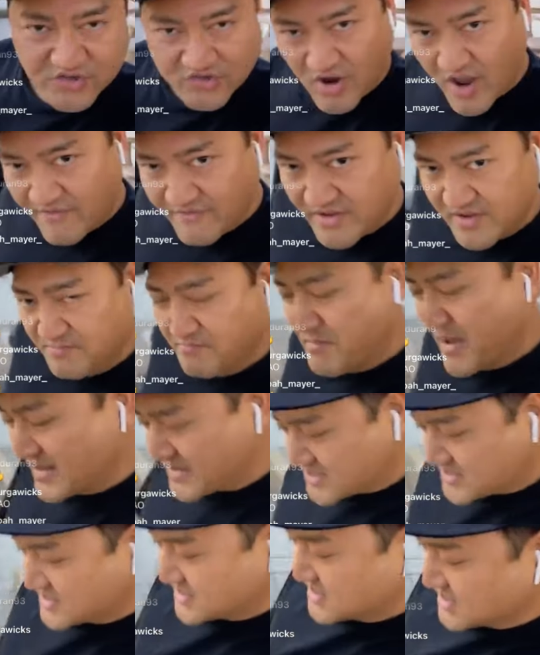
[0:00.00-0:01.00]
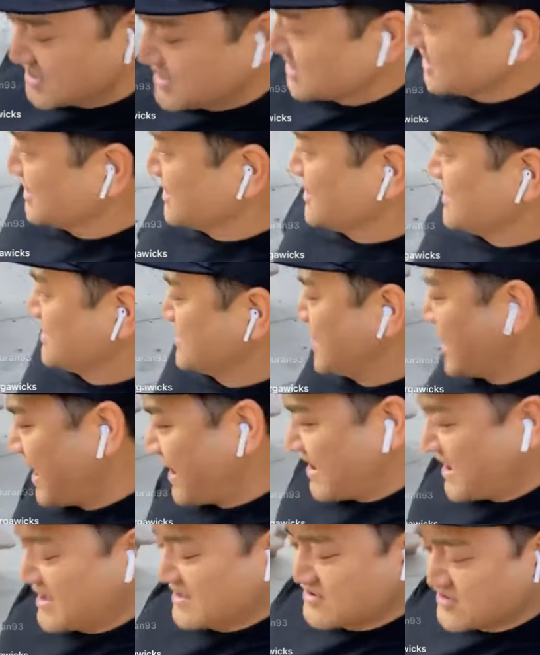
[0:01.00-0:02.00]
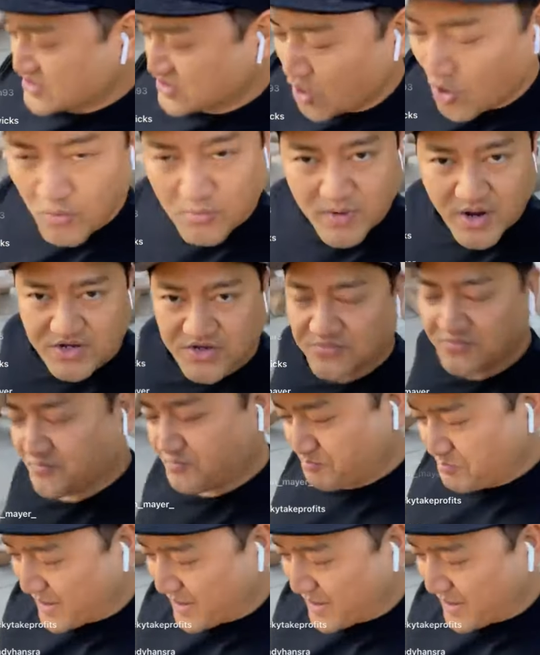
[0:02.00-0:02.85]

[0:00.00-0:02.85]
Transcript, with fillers: So I have immense, I had so much